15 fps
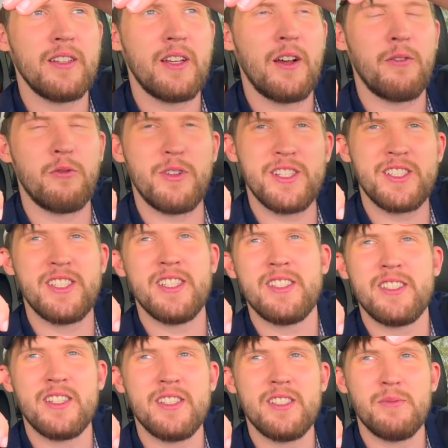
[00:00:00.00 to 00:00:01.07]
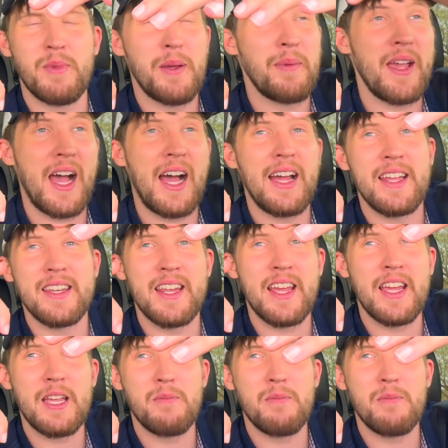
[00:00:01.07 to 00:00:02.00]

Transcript: of resistance, maybe high day,